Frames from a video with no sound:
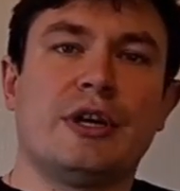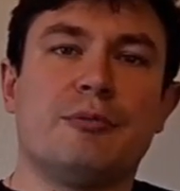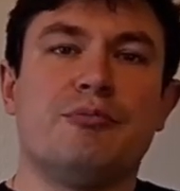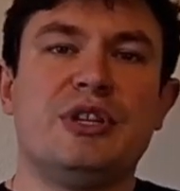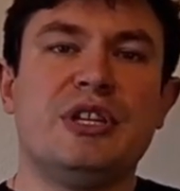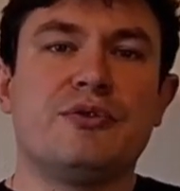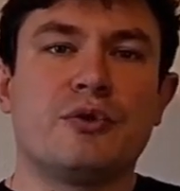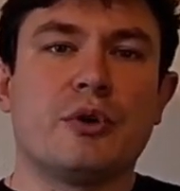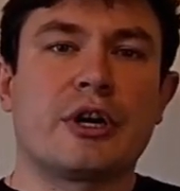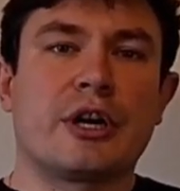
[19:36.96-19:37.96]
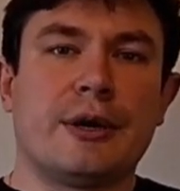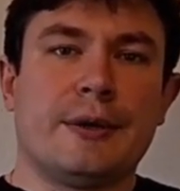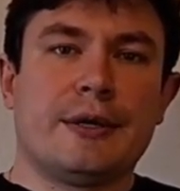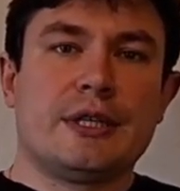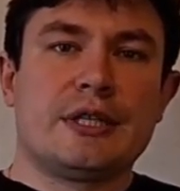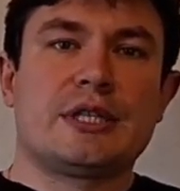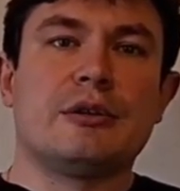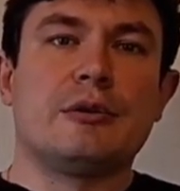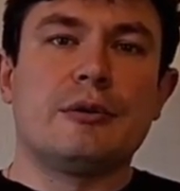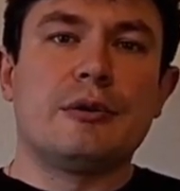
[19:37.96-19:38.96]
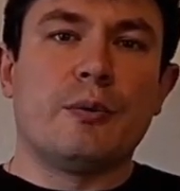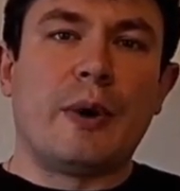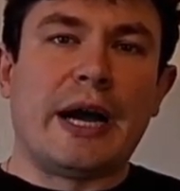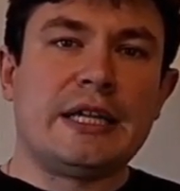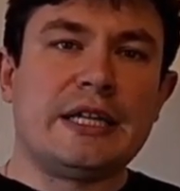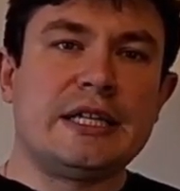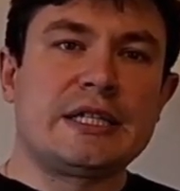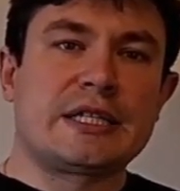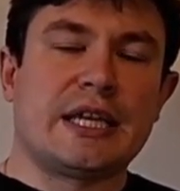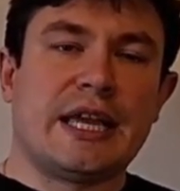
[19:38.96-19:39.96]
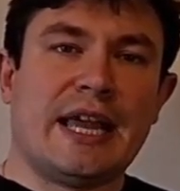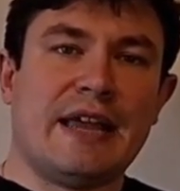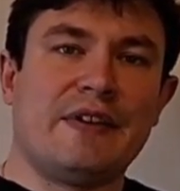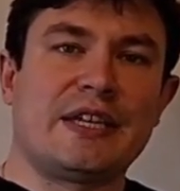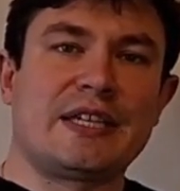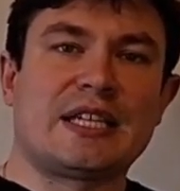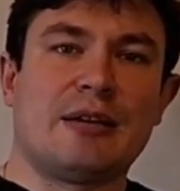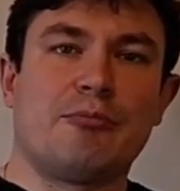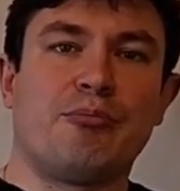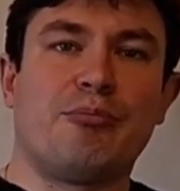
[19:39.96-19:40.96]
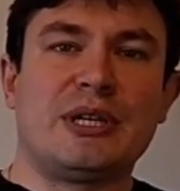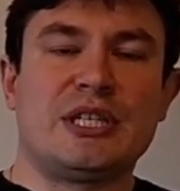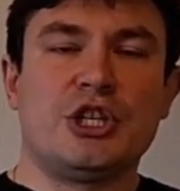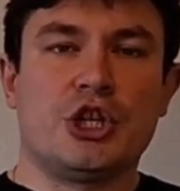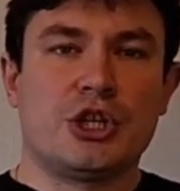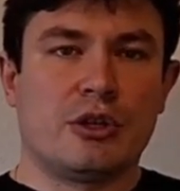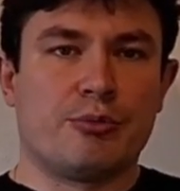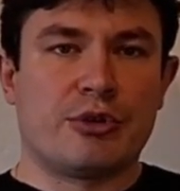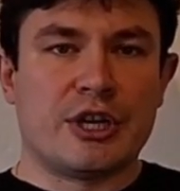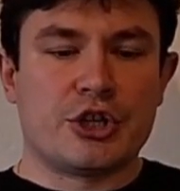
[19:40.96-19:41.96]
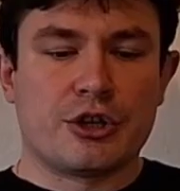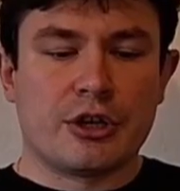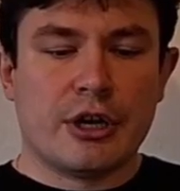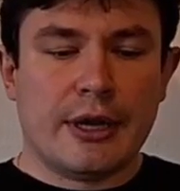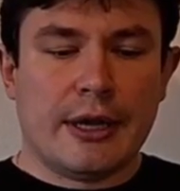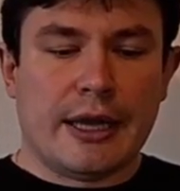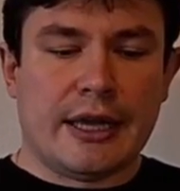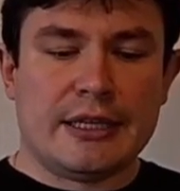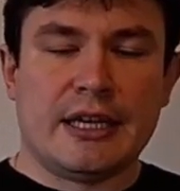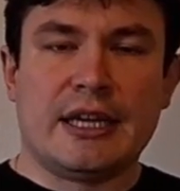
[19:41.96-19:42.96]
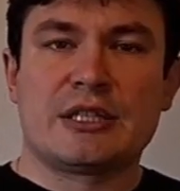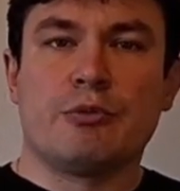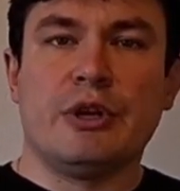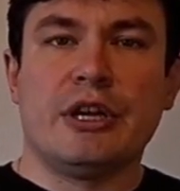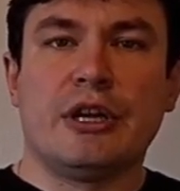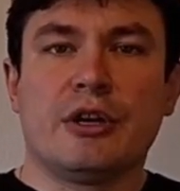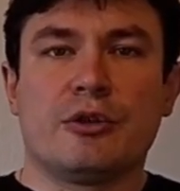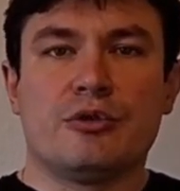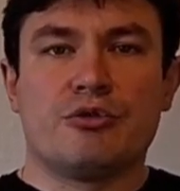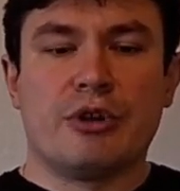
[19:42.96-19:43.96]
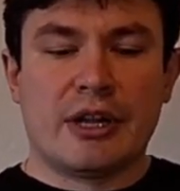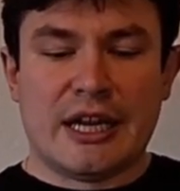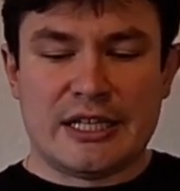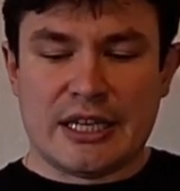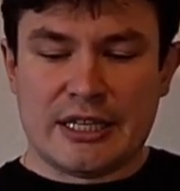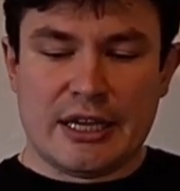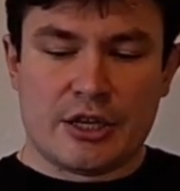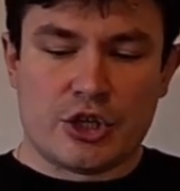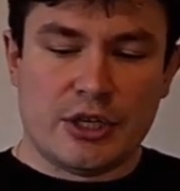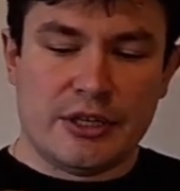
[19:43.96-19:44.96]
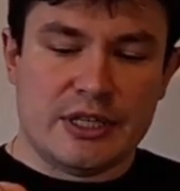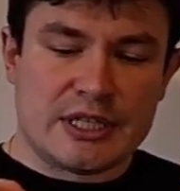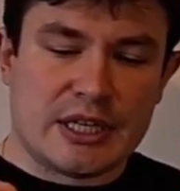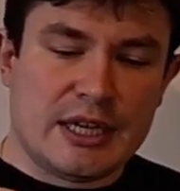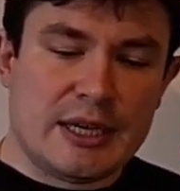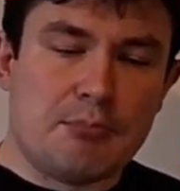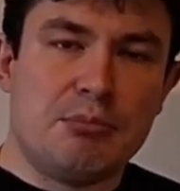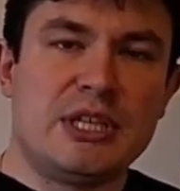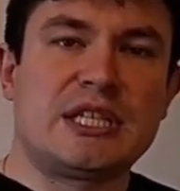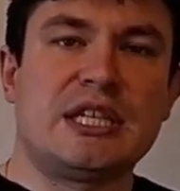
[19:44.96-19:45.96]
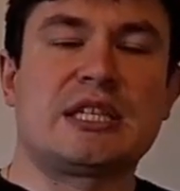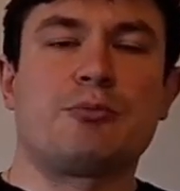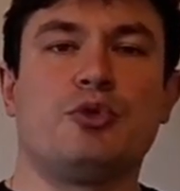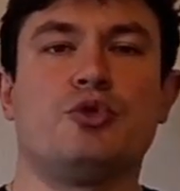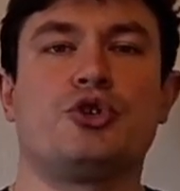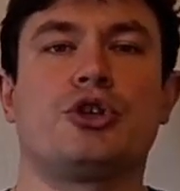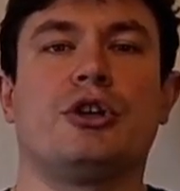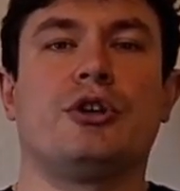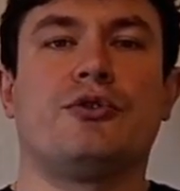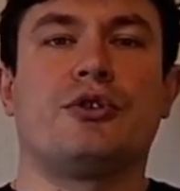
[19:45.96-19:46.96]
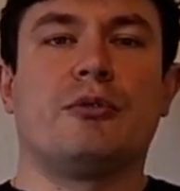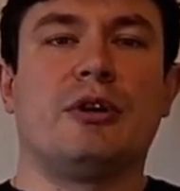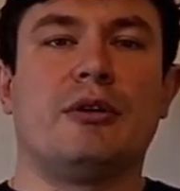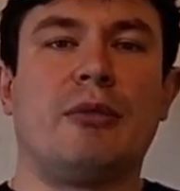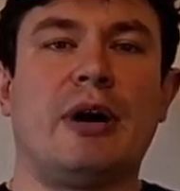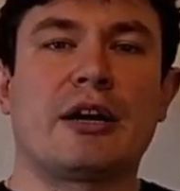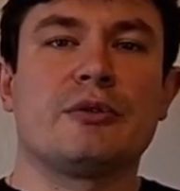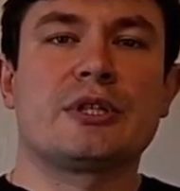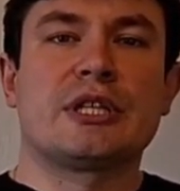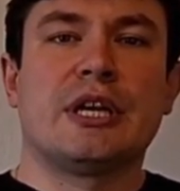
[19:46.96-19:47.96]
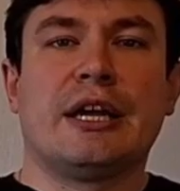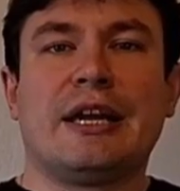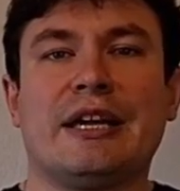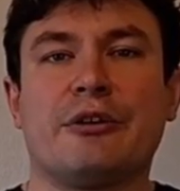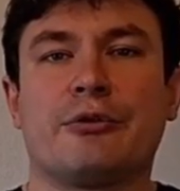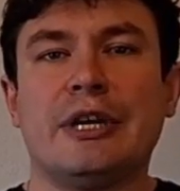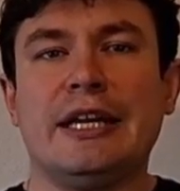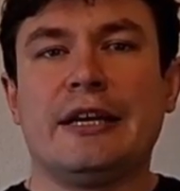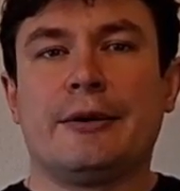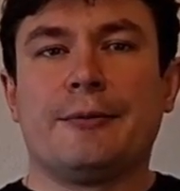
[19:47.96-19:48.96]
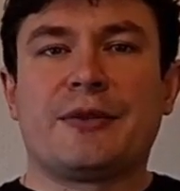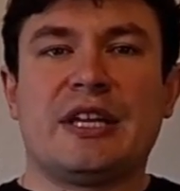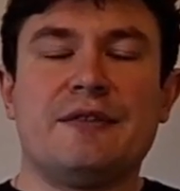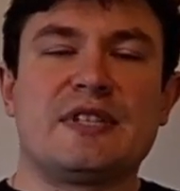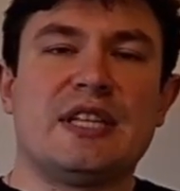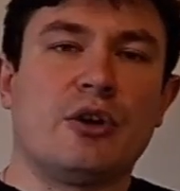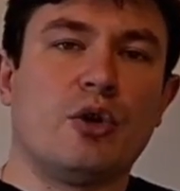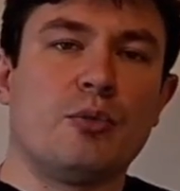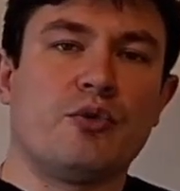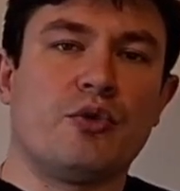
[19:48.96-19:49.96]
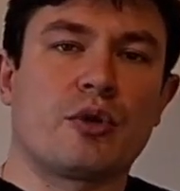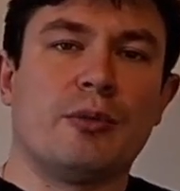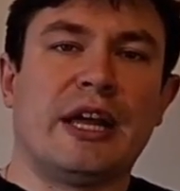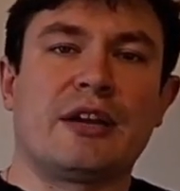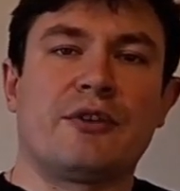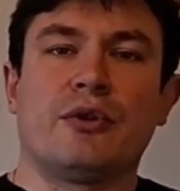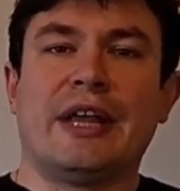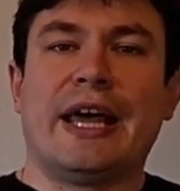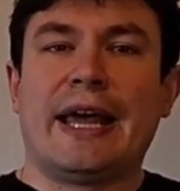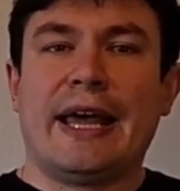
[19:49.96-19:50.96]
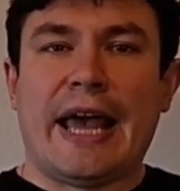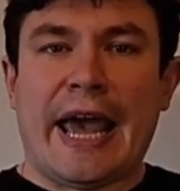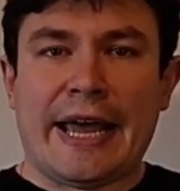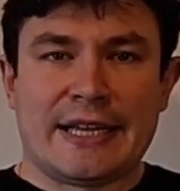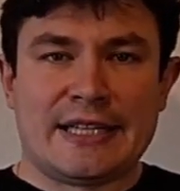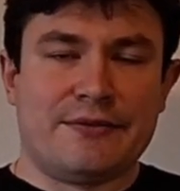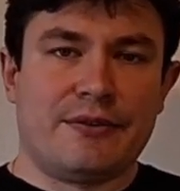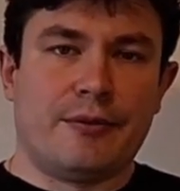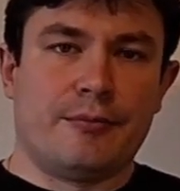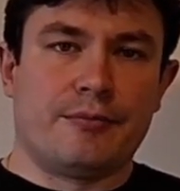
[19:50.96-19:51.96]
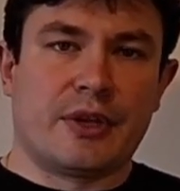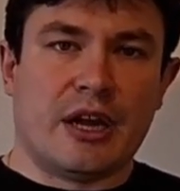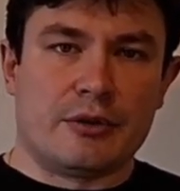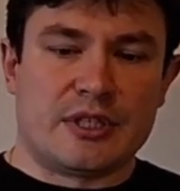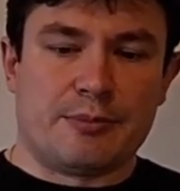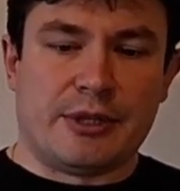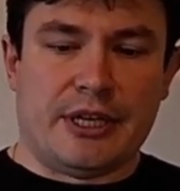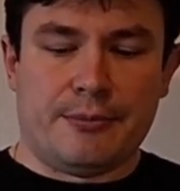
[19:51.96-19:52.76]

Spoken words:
b4. So white is having some positional pressure, and as we could realize, and actually this b6 push from Magnus really gives the hope for black for the active counterplay.